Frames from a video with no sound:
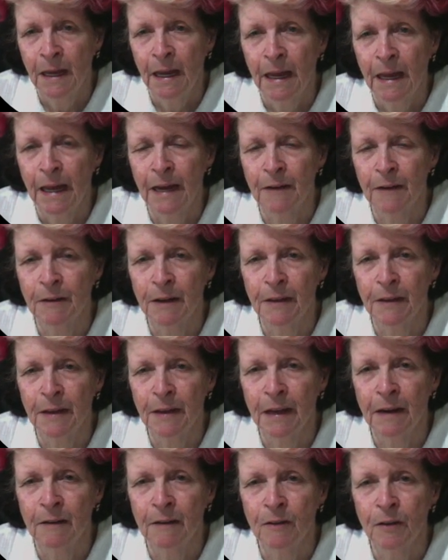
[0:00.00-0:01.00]
area
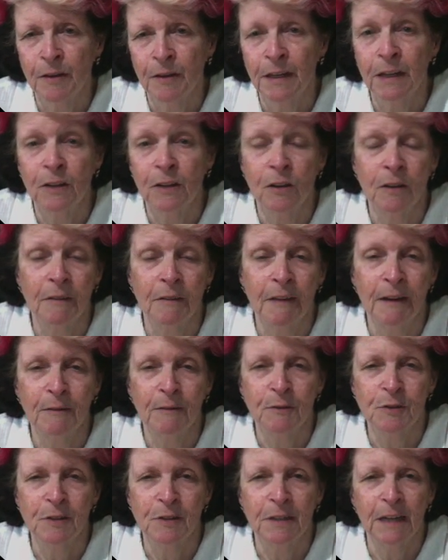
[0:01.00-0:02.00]
there, and I think a lot of that was
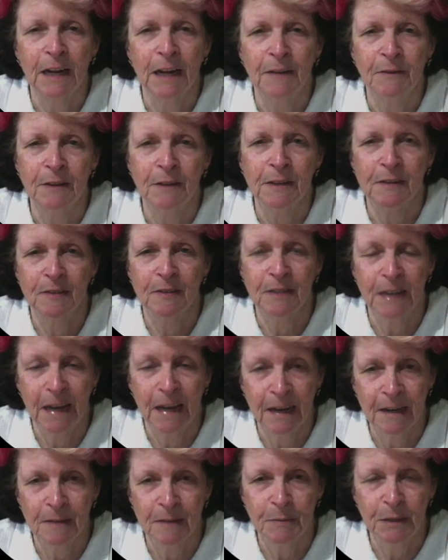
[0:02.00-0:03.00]
to cover the
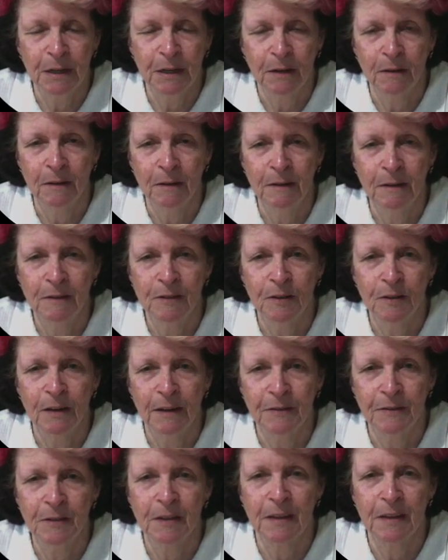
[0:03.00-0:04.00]
stand behind. So I have
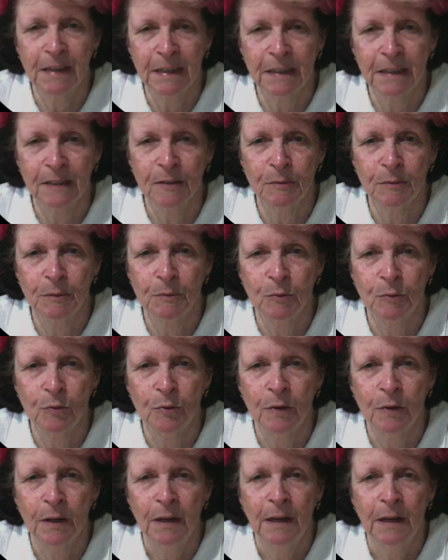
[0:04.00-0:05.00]
to think a little bit more
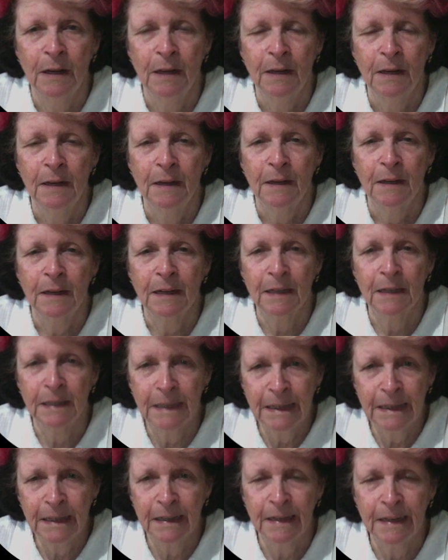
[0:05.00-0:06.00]

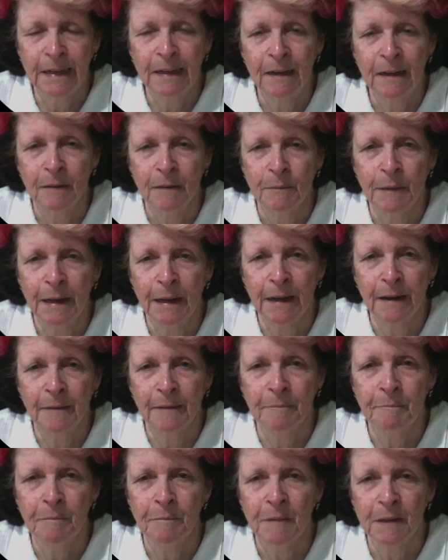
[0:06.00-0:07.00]
clearly about
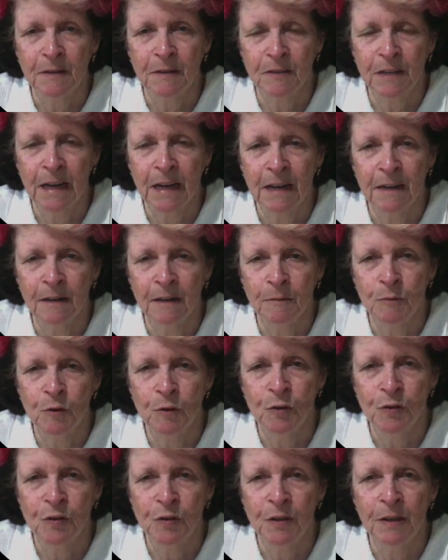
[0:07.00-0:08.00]
the stand I'm
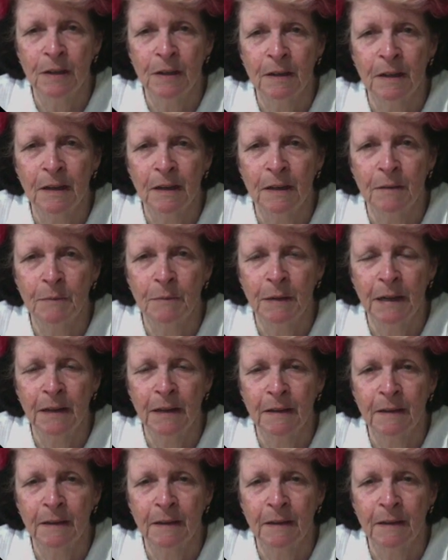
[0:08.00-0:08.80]
using and about